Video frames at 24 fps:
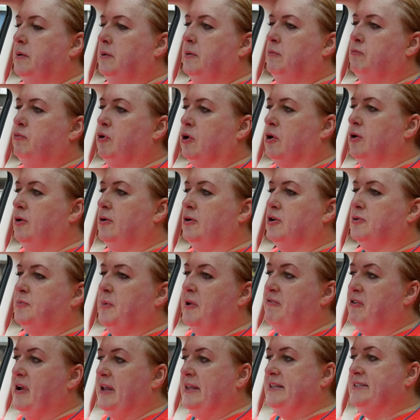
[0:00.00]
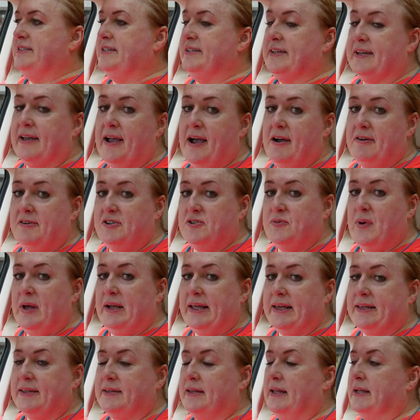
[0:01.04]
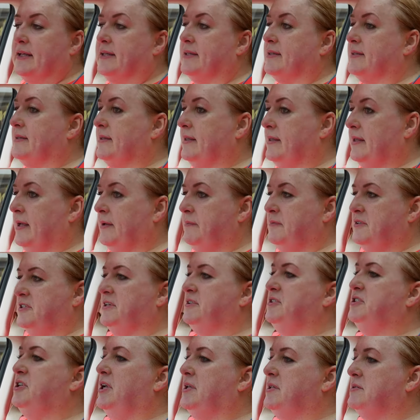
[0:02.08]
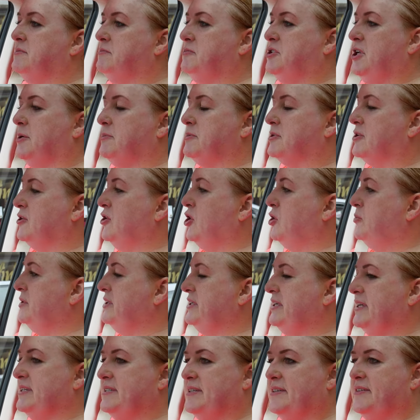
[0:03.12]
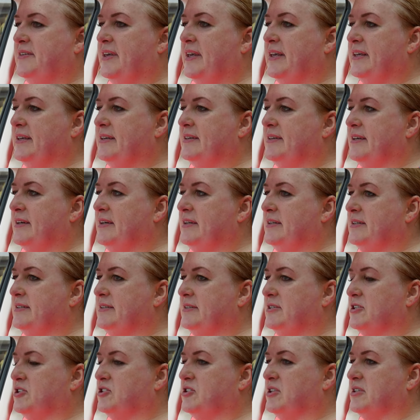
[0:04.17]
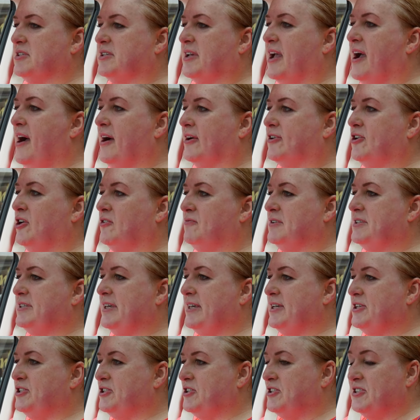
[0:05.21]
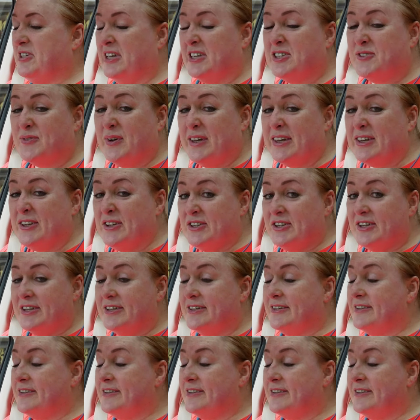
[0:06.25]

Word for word: record my friends in the car as well. Like like I'm seeing James Corden does a thing and just does car conversations. That's quite good.